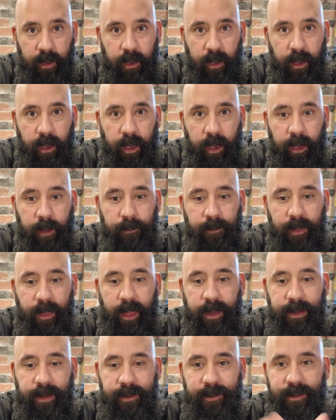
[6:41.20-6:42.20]

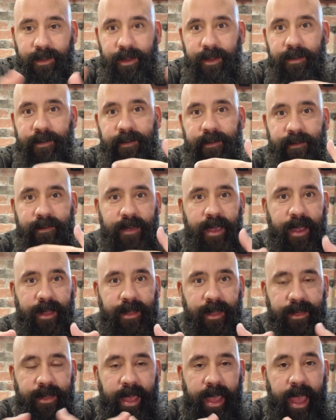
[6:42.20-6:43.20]
Lenny did say
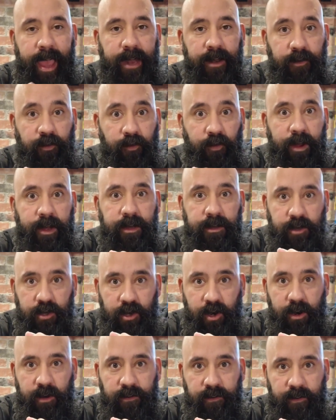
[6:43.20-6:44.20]
that they had green
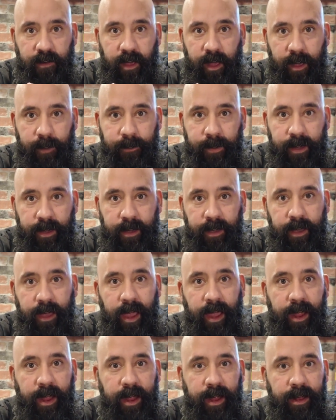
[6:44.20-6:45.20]
shirts coming
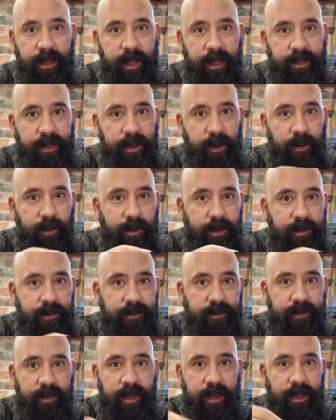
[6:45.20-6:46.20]
and that there
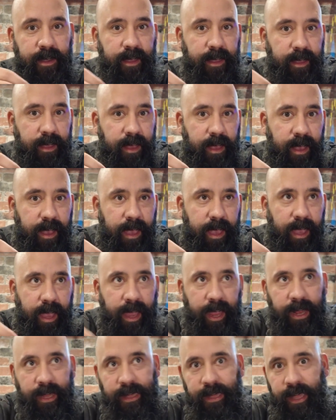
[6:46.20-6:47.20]
was like
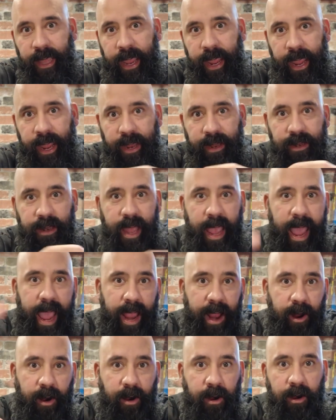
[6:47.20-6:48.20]
a land
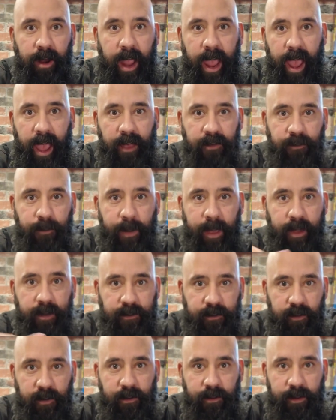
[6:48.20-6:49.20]
air
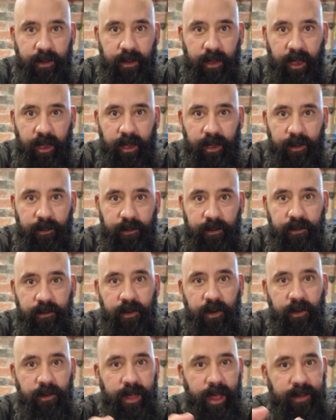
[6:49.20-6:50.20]
aspect to it.
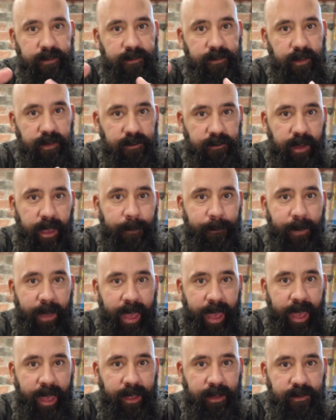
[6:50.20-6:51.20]
So that's the
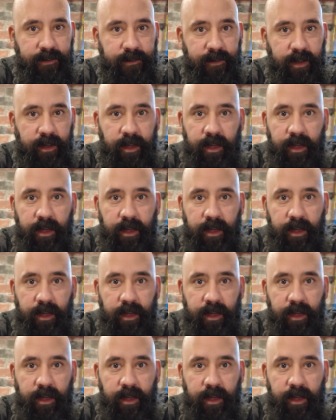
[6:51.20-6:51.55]
jetpacks.